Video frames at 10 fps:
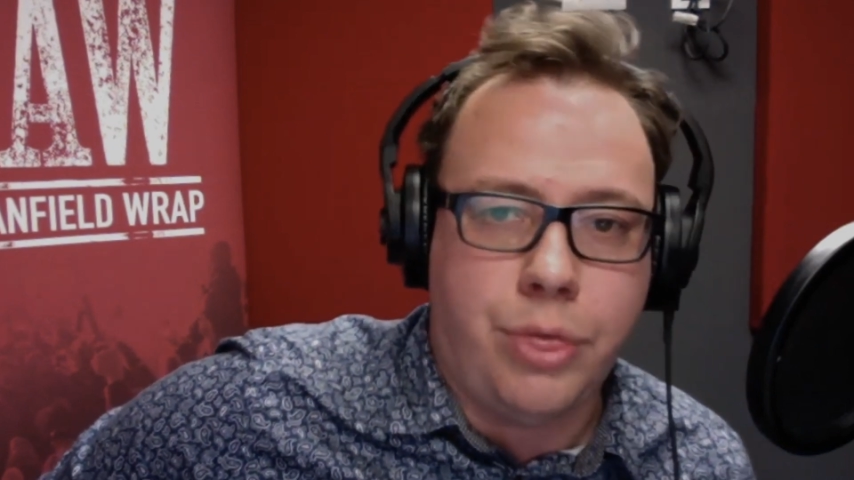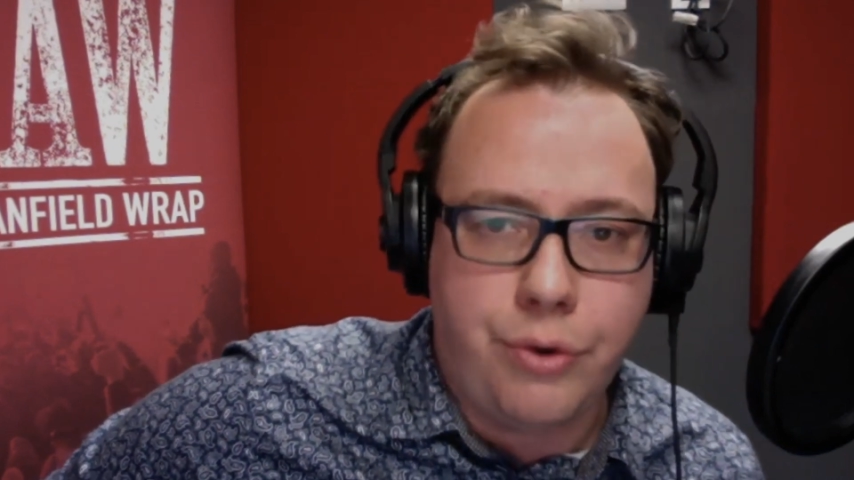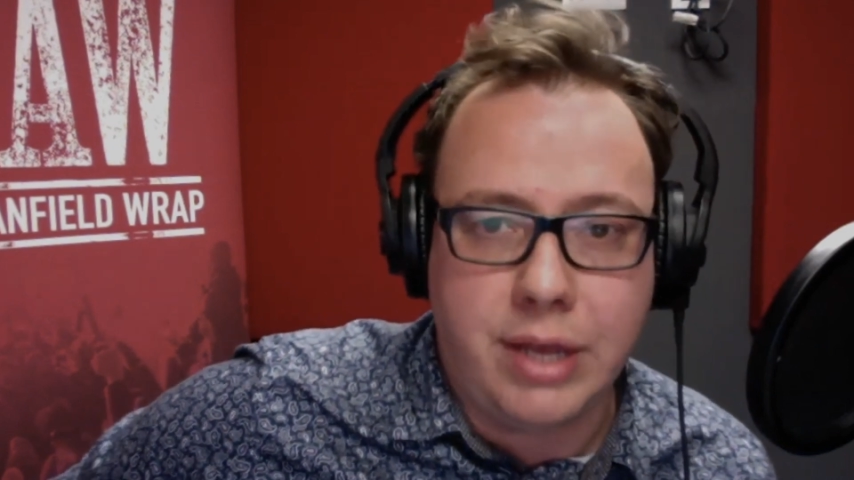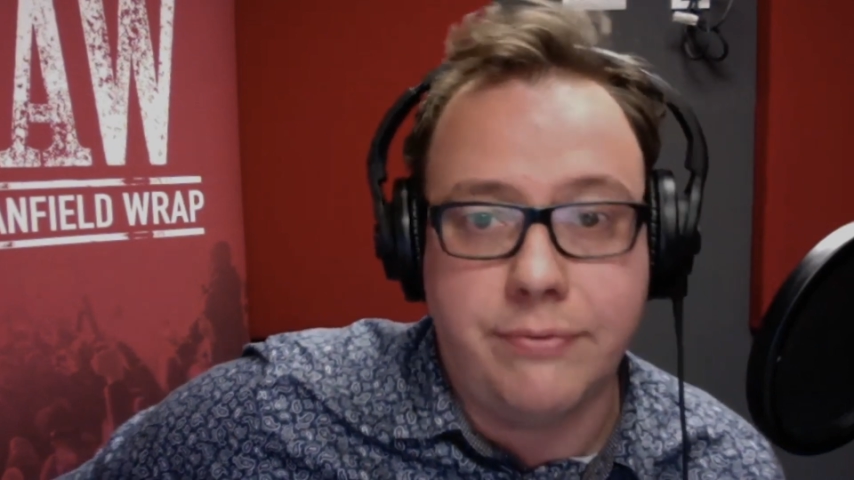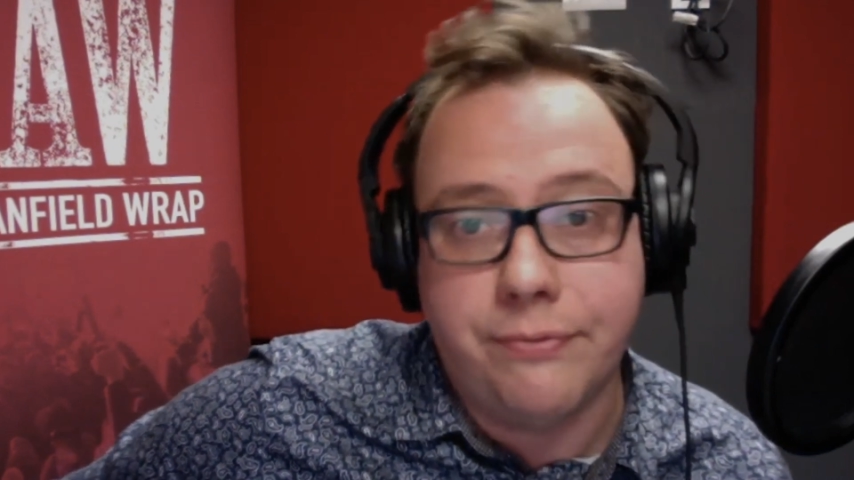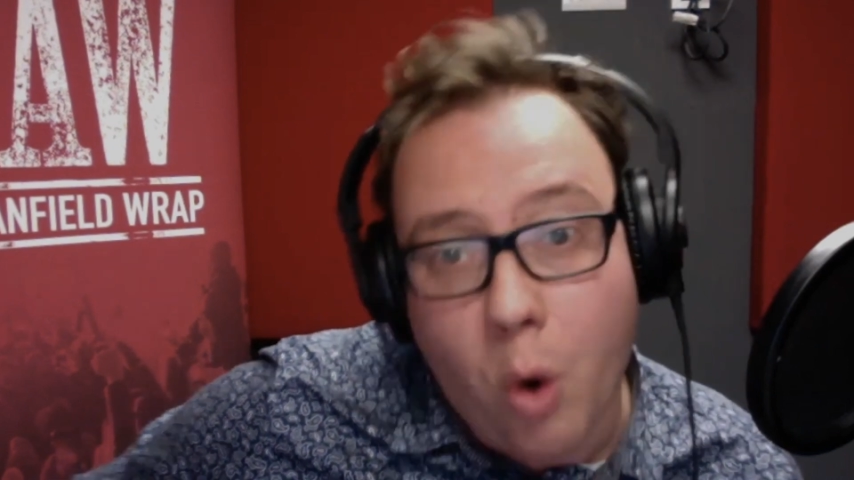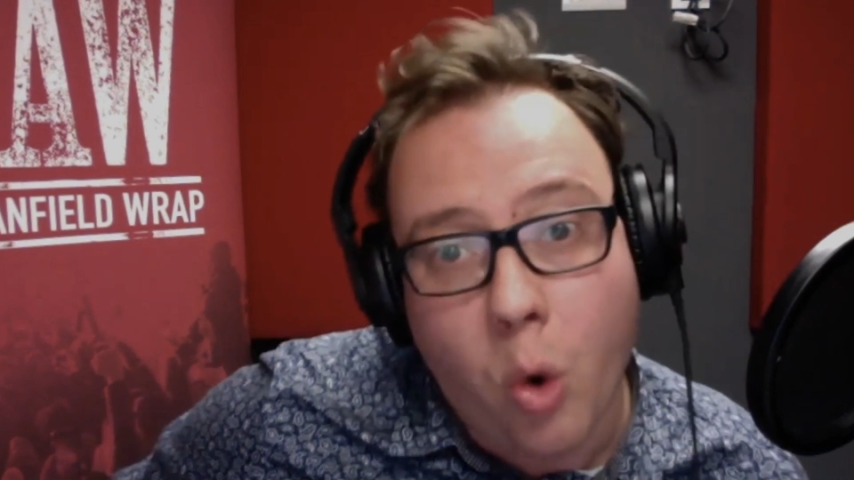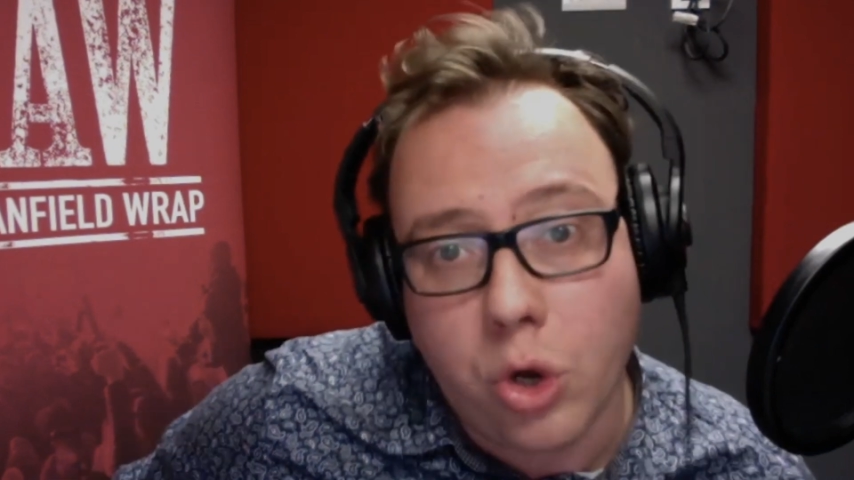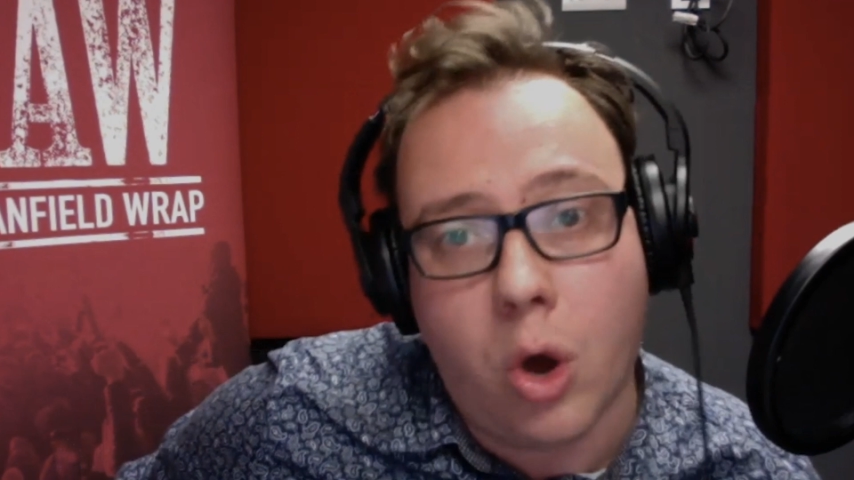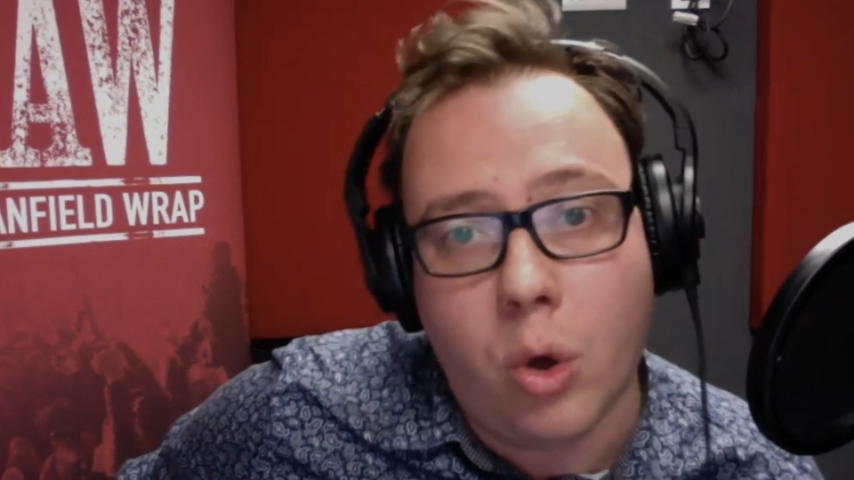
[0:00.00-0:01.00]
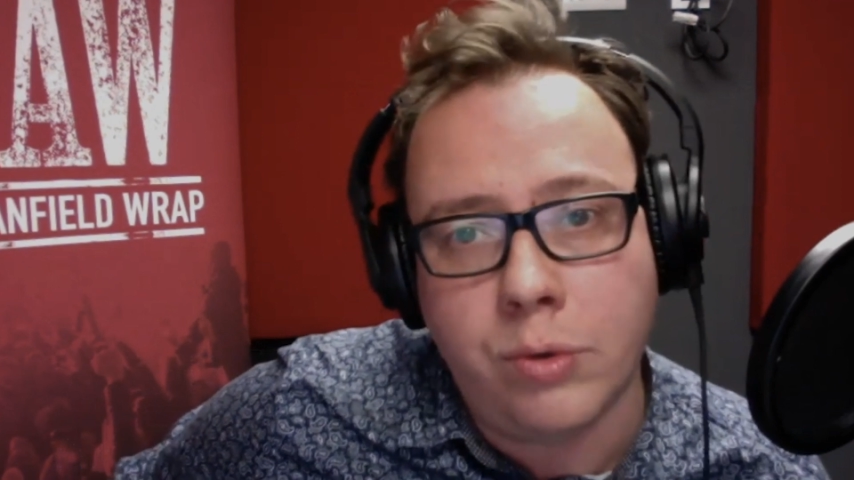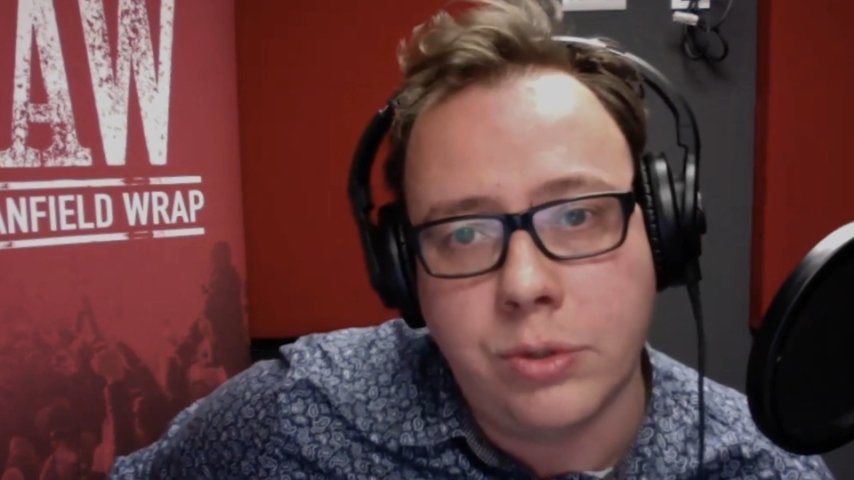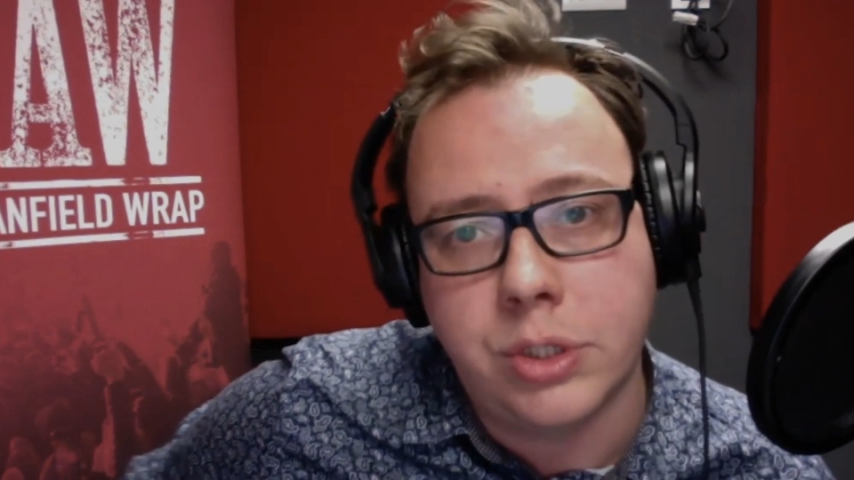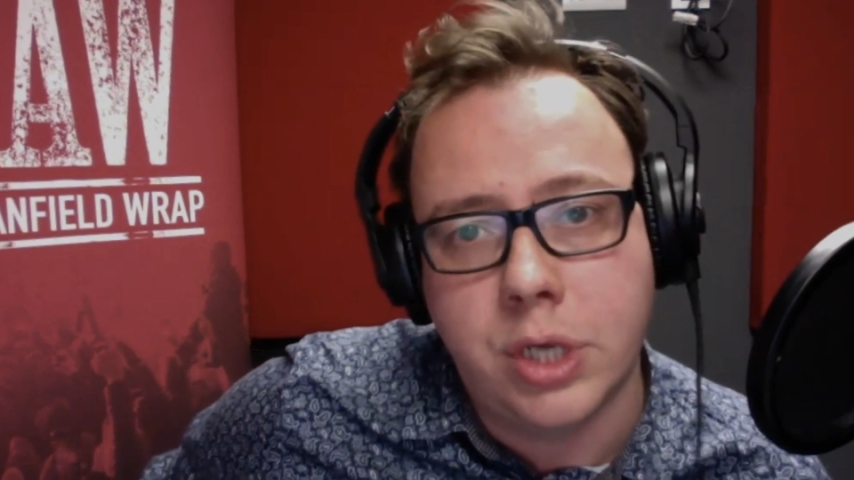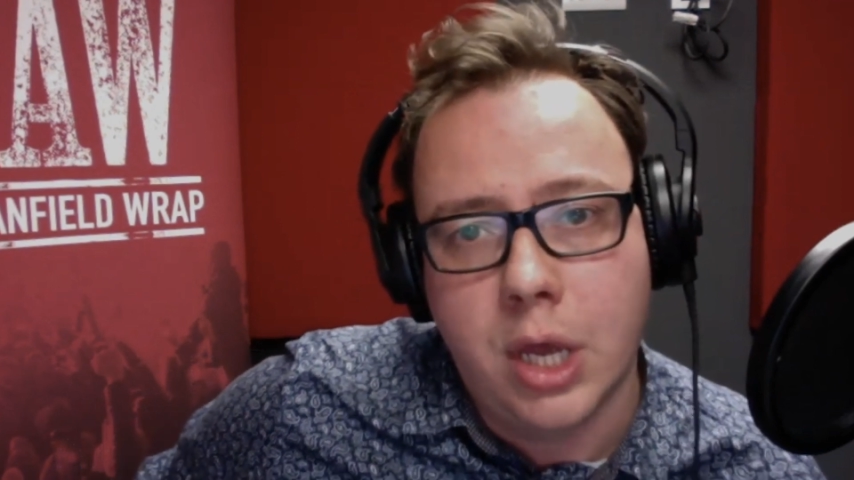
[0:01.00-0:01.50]
3, 4
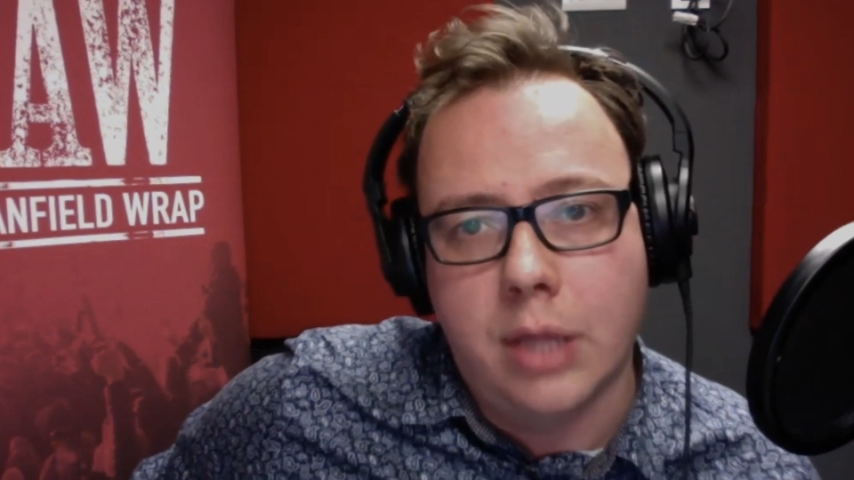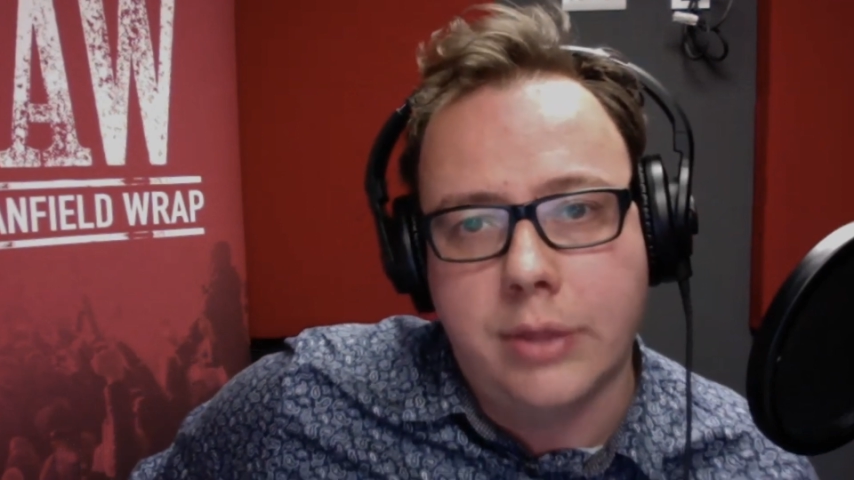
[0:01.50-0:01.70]
goals,